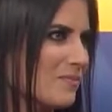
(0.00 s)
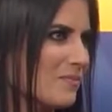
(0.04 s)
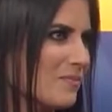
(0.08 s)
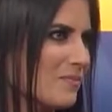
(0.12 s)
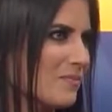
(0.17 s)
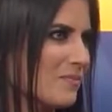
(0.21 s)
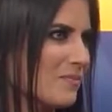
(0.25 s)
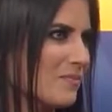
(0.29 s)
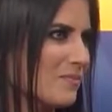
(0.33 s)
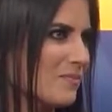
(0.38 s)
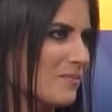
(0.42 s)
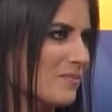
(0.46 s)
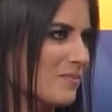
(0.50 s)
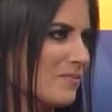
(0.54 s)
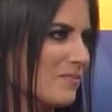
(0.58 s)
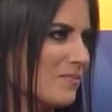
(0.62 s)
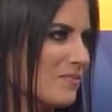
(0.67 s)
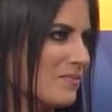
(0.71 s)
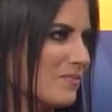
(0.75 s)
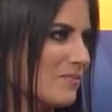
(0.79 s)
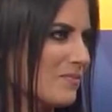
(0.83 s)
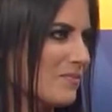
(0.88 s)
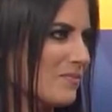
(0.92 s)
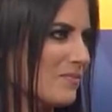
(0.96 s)

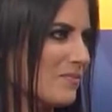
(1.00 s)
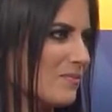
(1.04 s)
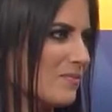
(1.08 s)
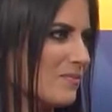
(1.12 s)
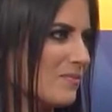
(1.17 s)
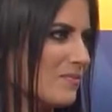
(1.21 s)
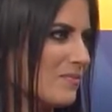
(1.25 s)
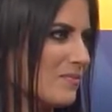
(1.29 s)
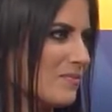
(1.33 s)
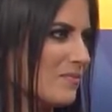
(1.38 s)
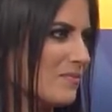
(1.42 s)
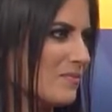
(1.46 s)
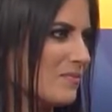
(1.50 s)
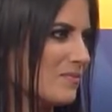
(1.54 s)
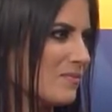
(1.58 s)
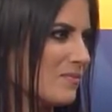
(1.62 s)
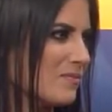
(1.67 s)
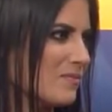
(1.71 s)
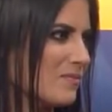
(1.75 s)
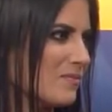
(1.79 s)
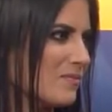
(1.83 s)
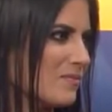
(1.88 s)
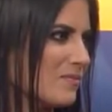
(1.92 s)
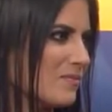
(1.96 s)

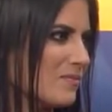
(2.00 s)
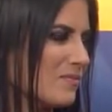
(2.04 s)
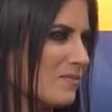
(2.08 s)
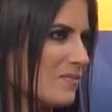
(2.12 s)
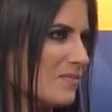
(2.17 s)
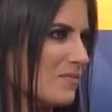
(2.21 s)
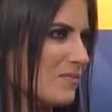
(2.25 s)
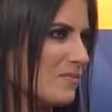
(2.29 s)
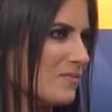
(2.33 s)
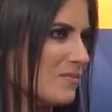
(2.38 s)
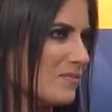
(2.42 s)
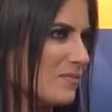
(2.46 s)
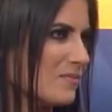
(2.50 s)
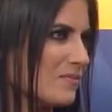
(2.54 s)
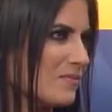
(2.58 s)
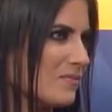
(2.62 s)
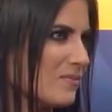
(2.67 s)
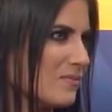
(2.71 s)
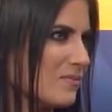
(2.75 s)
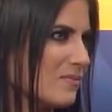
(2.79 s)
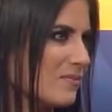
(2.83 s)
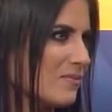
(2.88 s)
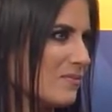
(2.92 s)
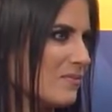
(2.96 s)

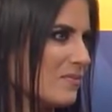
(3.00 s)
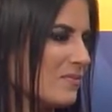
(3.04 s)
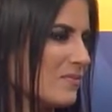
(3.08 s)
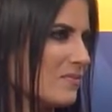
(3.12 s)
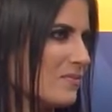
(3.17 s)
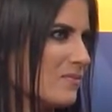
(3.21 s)
This person isn't speaking.